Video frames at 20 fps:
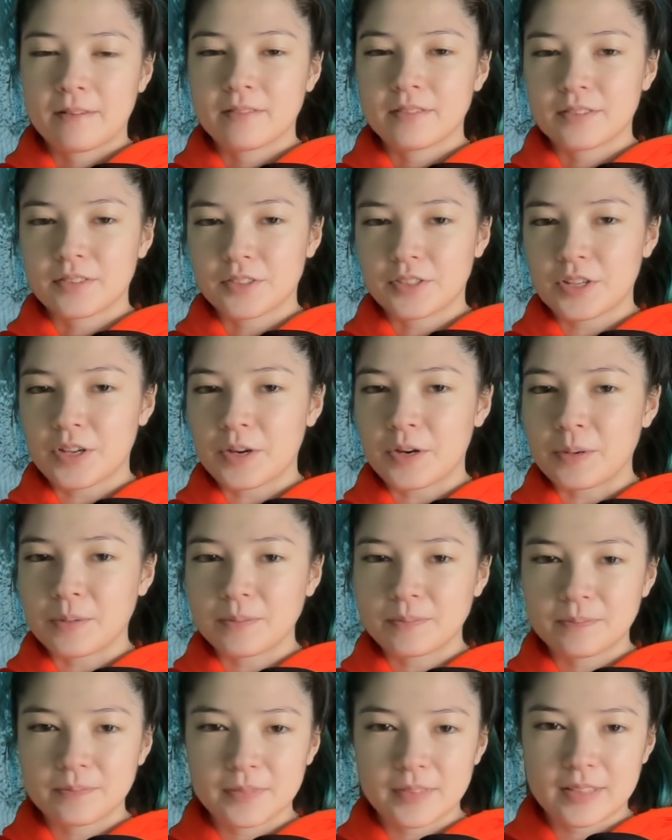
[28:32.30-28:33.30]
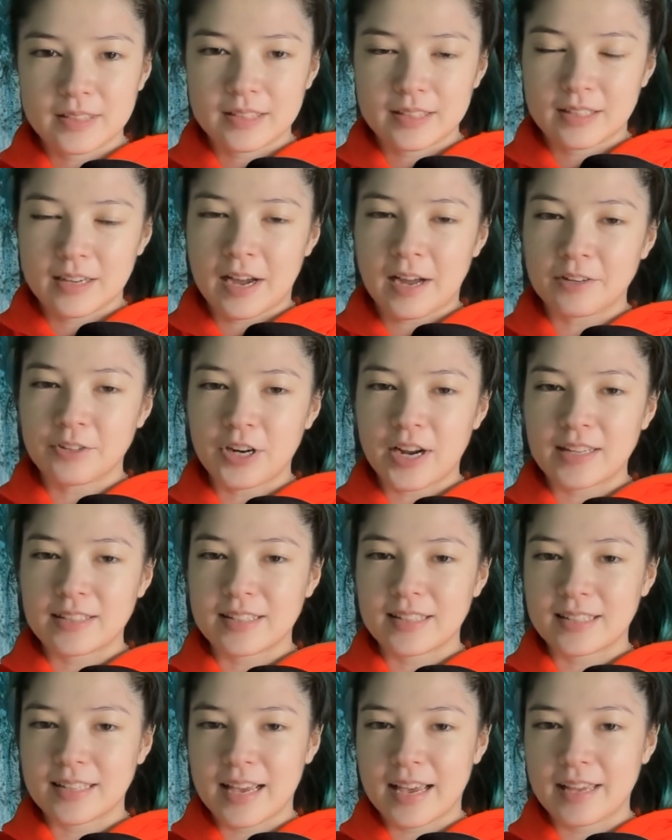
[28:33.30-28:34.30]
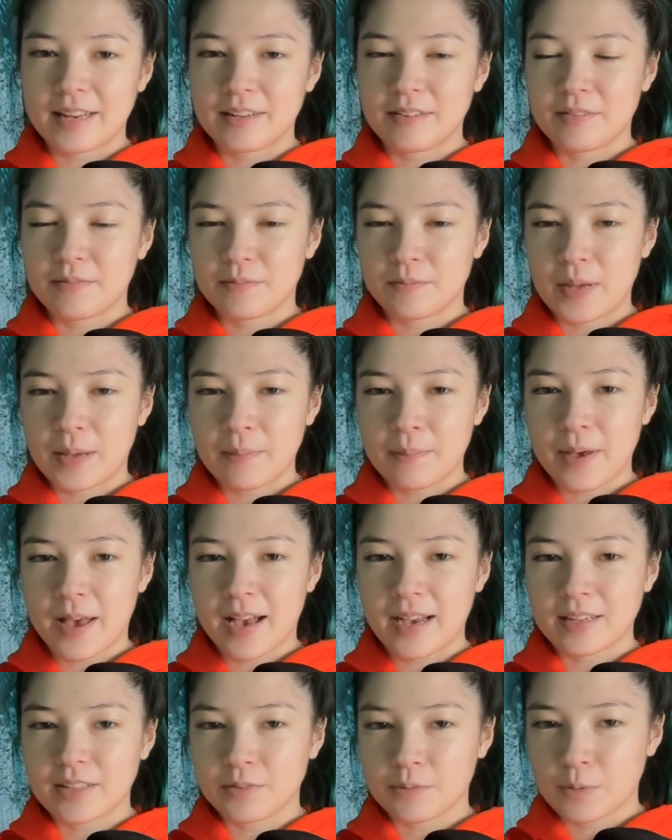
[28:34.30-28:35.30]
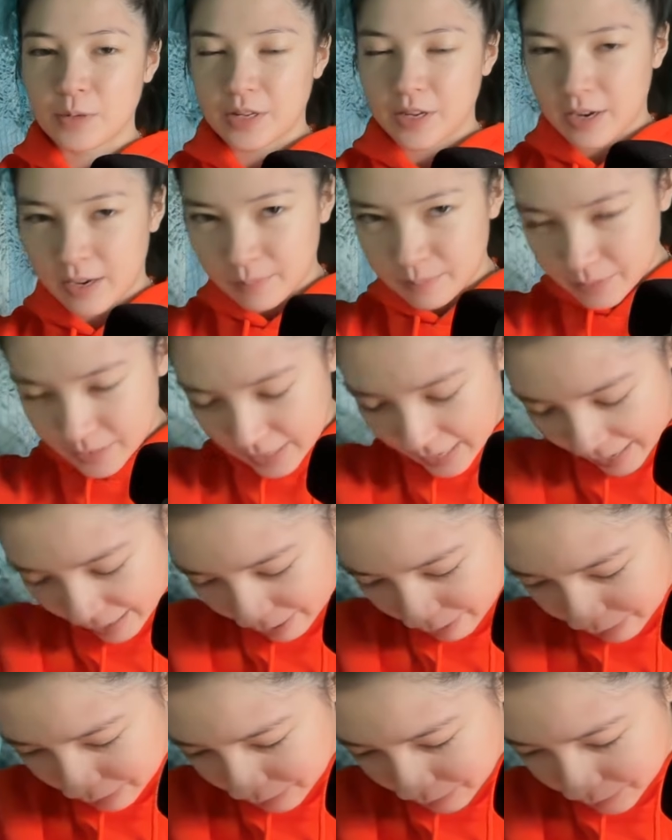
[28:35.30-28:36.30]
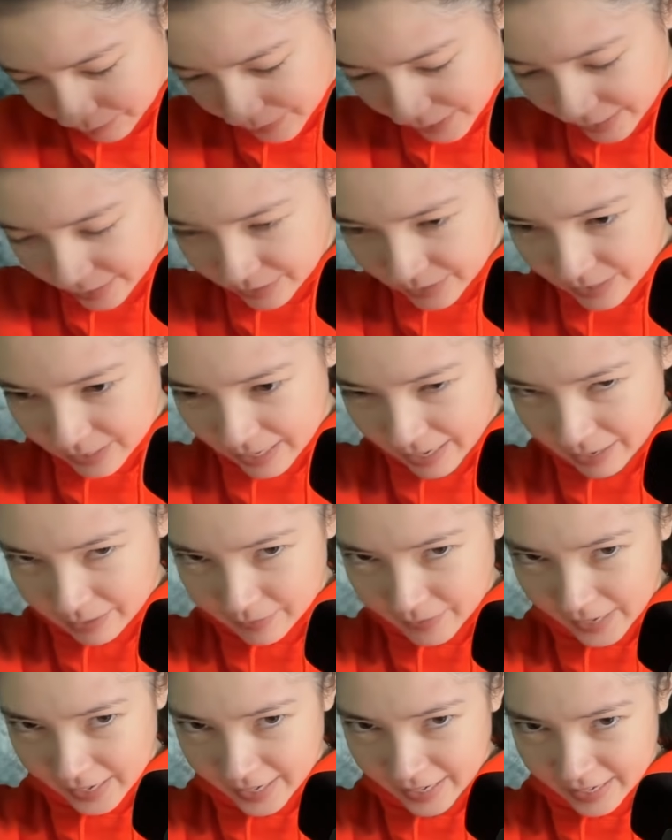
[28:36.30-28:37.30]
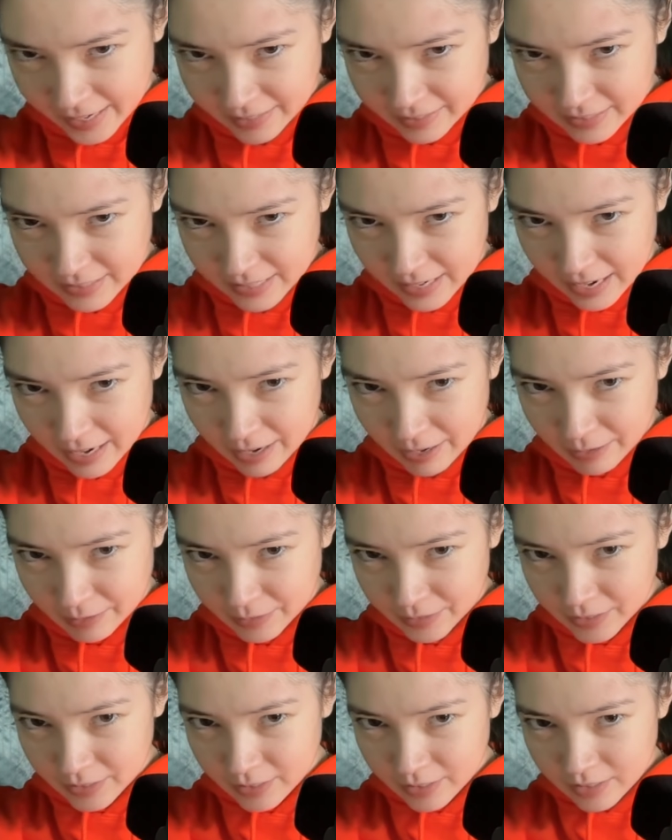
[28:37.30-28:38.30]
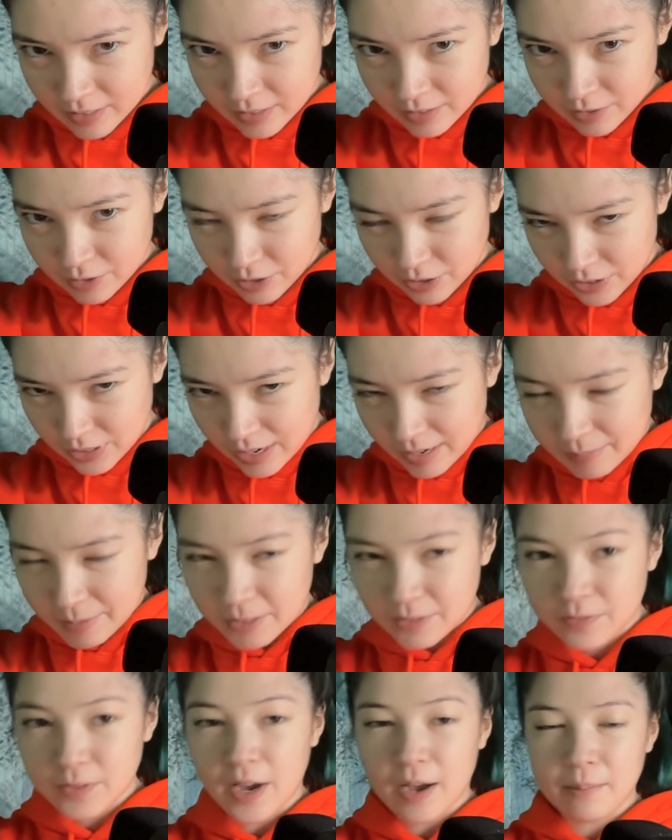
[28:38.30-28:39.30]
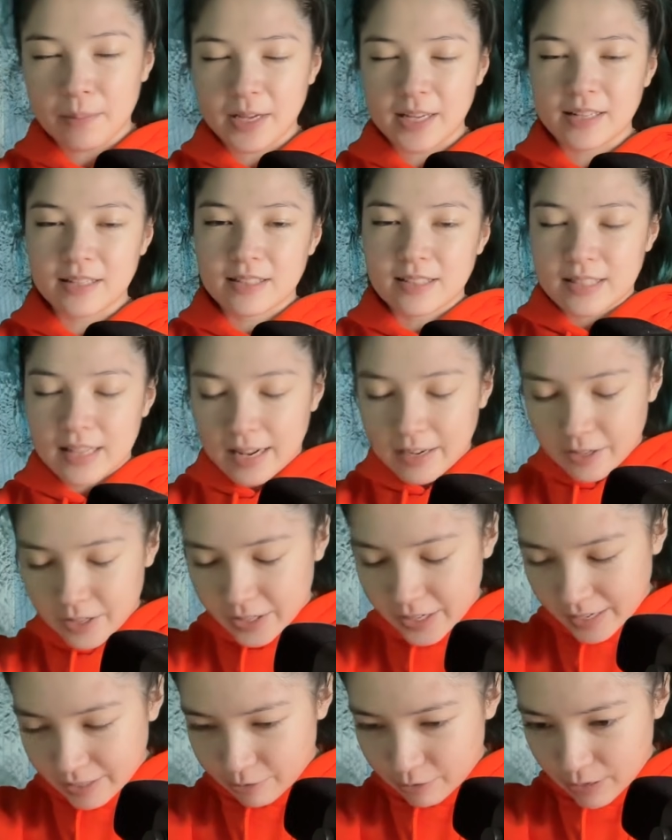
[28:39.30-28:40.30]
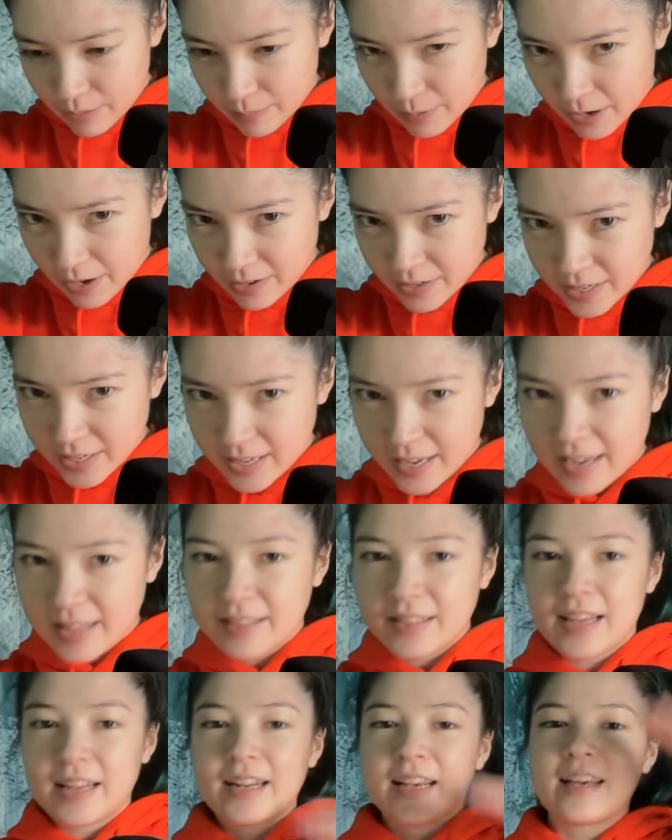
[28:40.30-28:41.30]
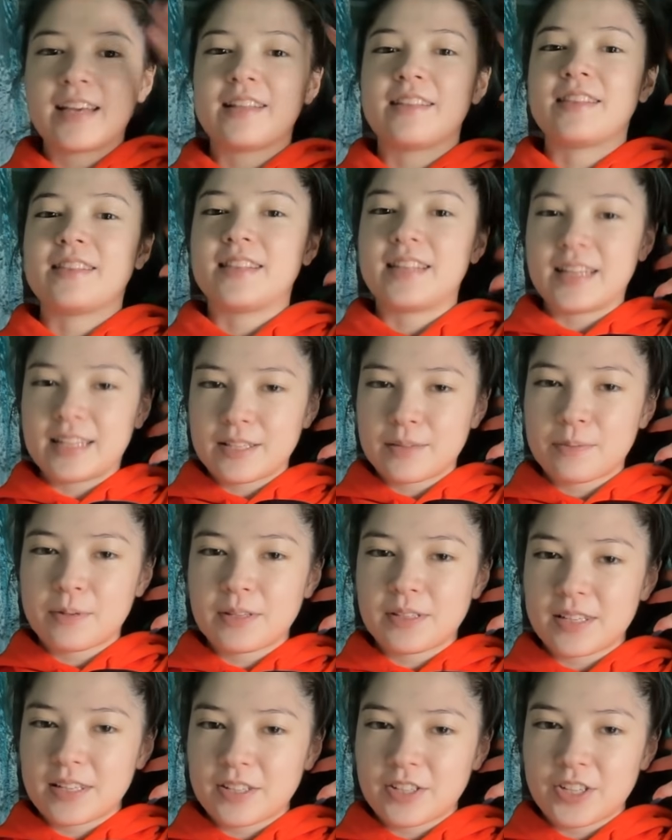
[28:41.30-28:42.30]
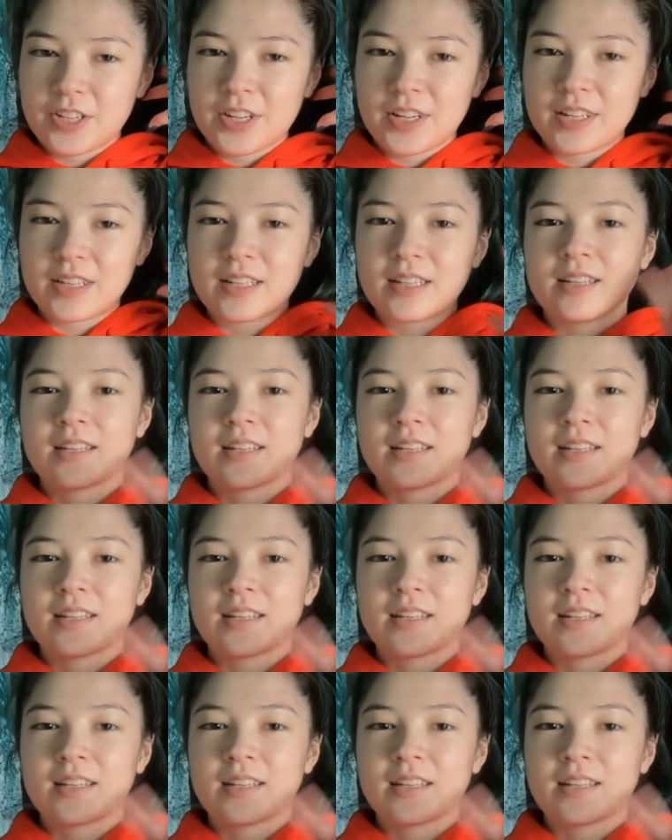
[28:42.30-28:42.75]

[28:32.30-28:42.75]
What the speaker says: So contrast again, impact. We come down, face down, hands down, just kind of coming centered into our body, and then hit this position.